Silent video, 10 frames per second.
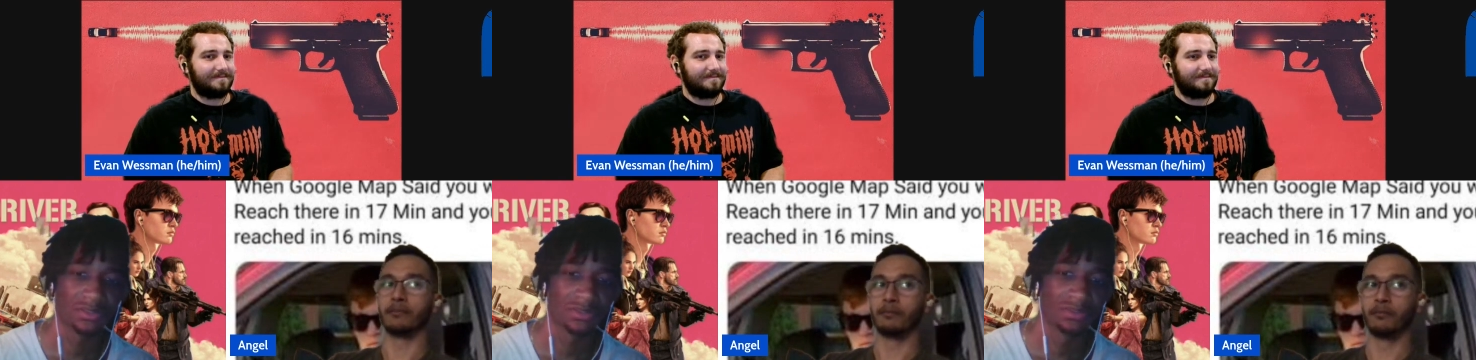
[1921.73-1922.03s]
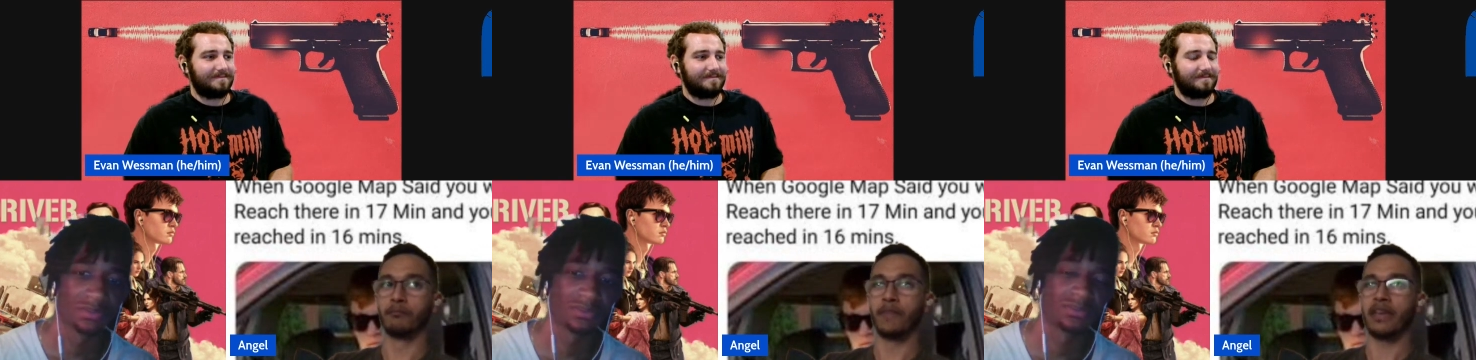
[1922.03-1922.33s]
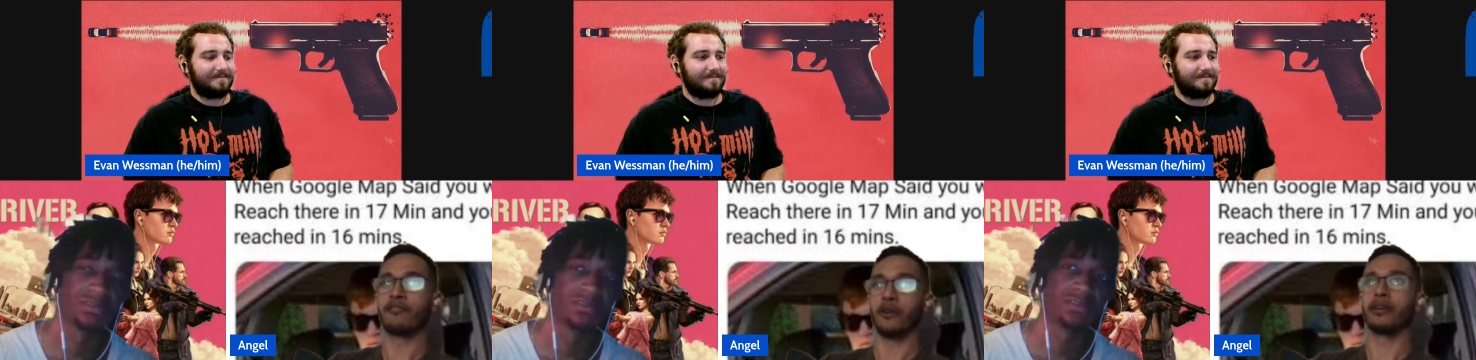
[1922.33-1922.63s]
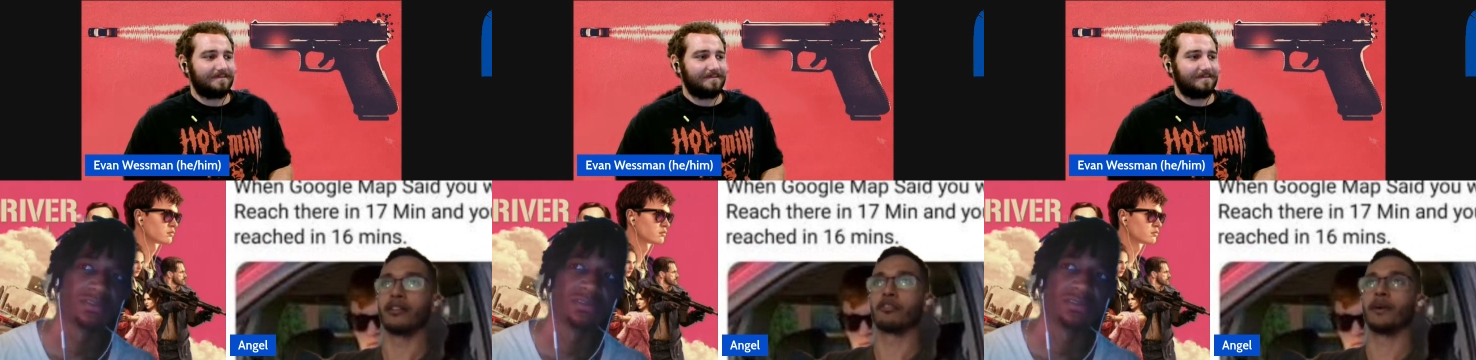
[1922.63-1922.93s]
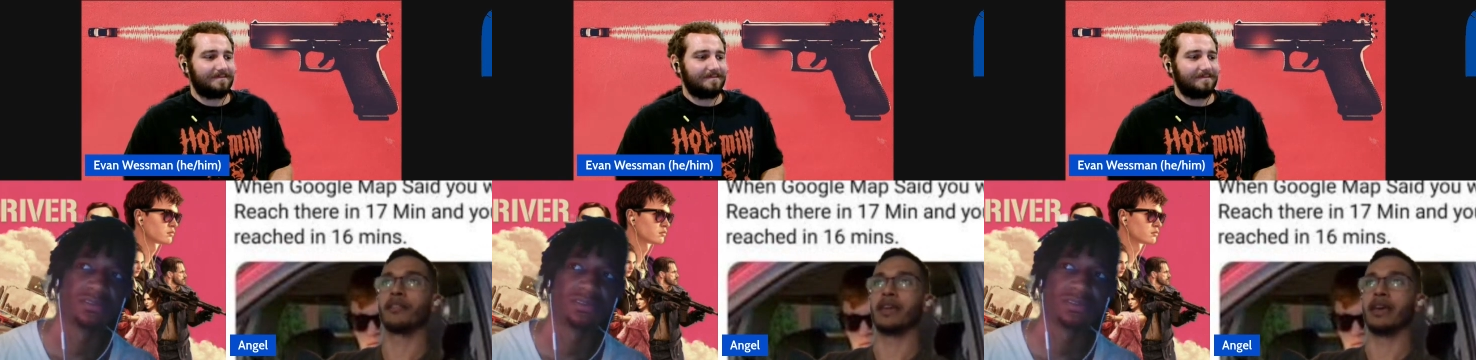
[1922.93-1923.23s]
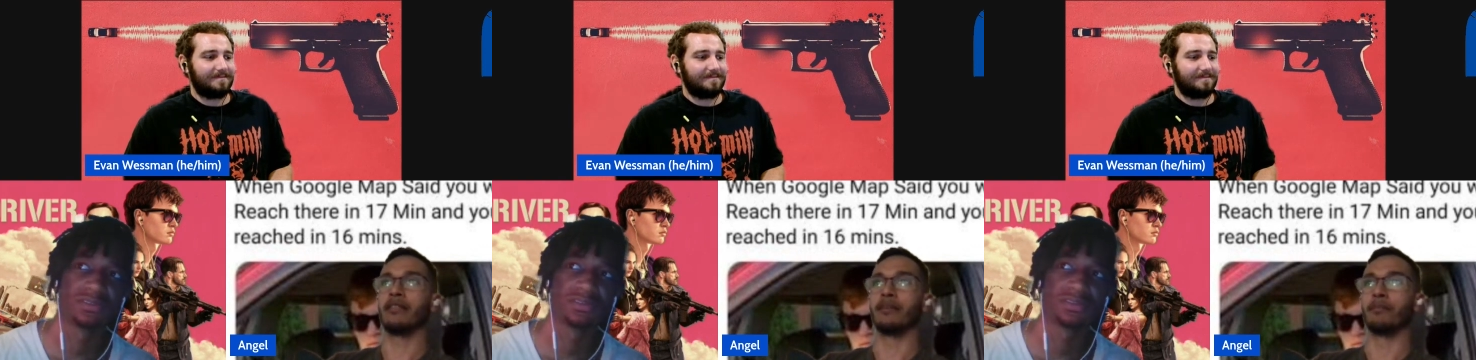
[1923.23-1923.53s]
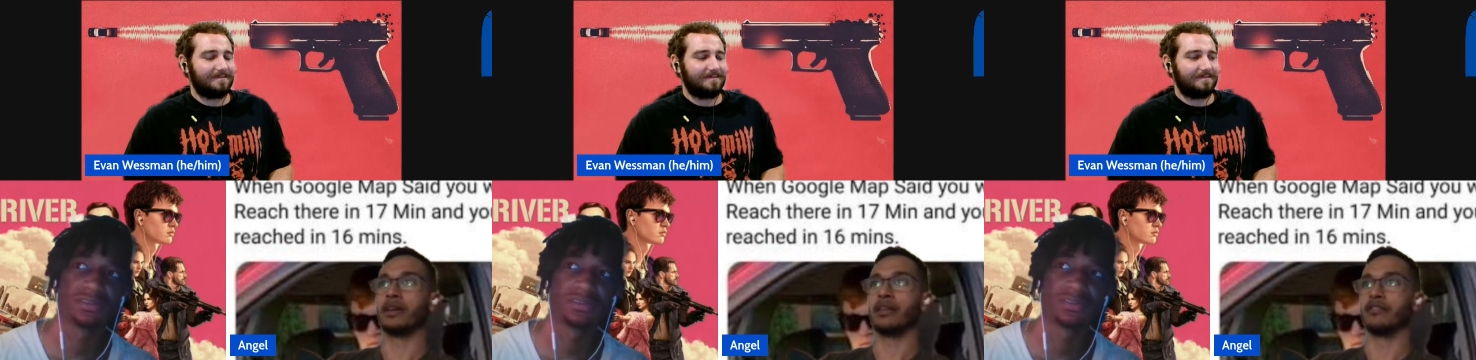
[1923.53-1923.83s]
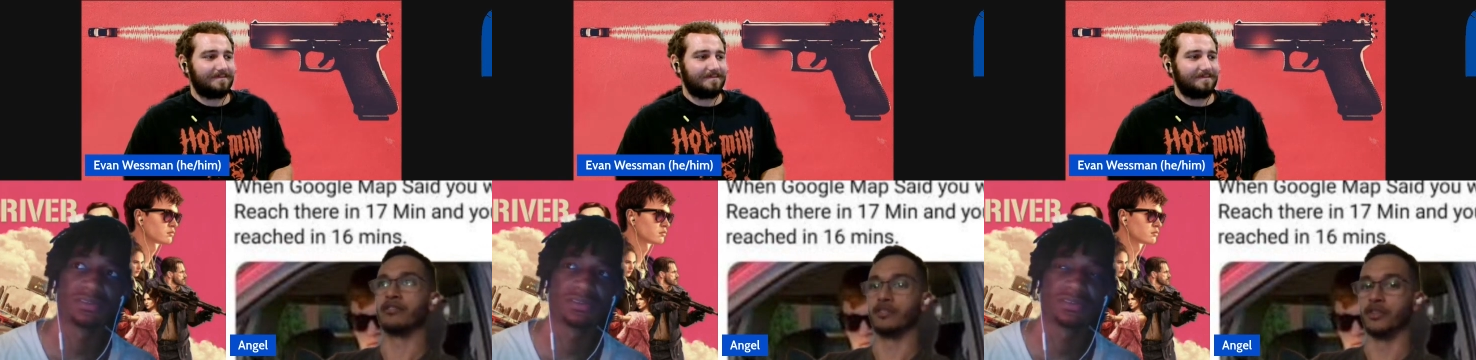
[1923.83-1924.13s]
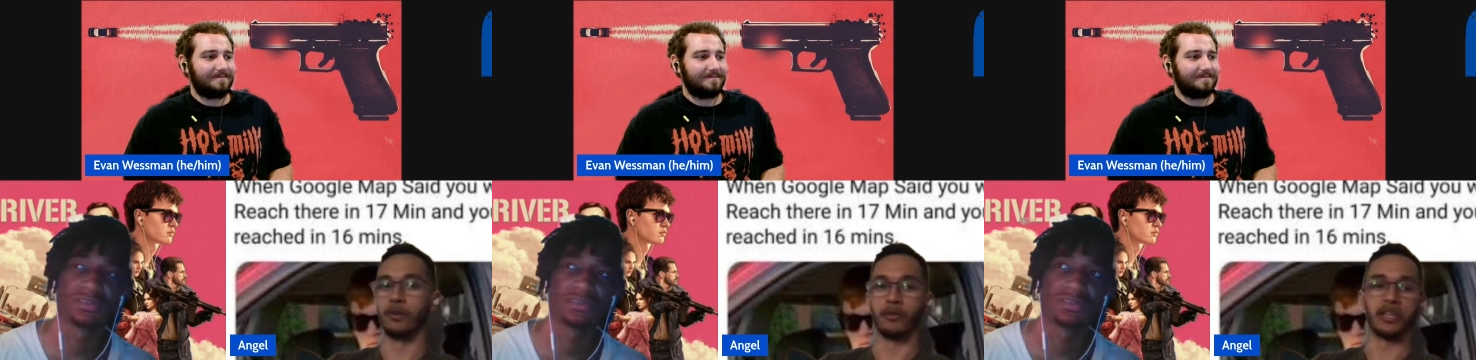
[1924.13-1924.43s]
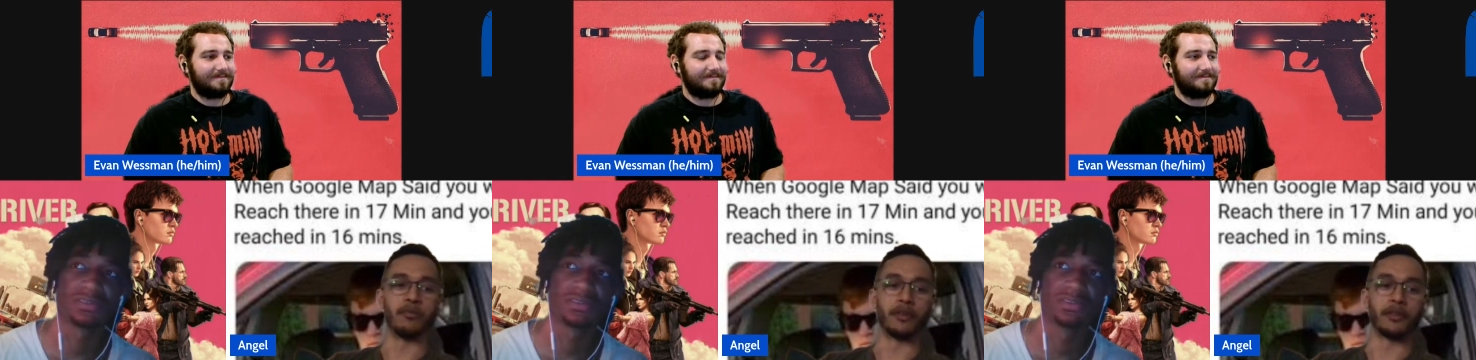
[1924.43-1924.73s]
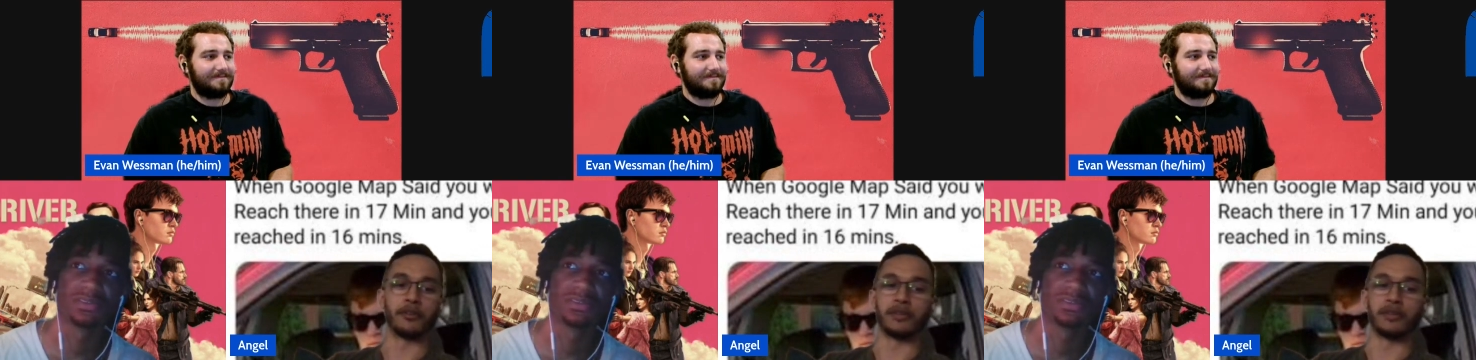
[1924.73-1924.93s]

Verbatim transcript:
Speaker 1: make very clear by the end that Buddy is just doing what he wants to do. He